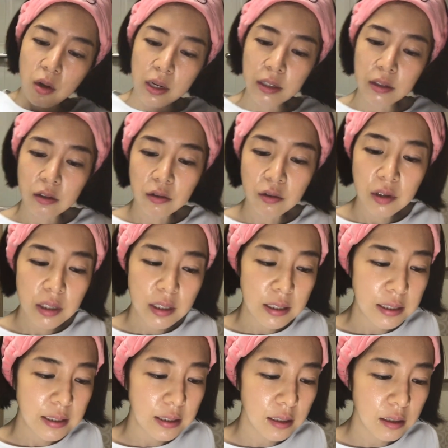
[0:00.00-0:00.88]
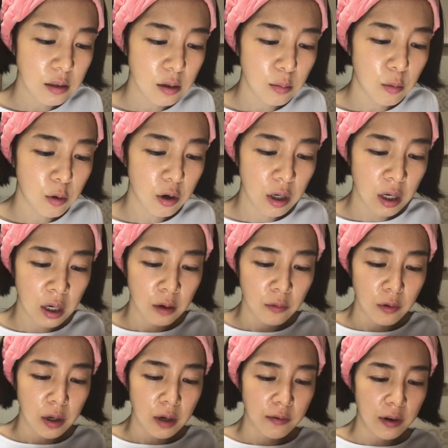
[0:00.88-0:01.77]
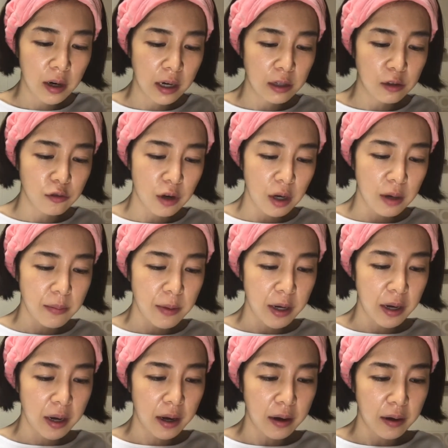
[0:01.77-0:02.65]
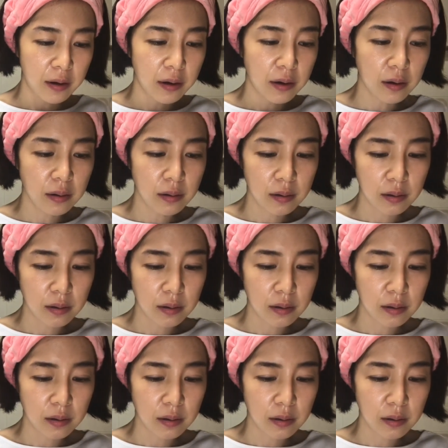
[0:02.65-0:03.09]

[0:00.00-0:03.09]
I do this in the morning whenever I dry my hair.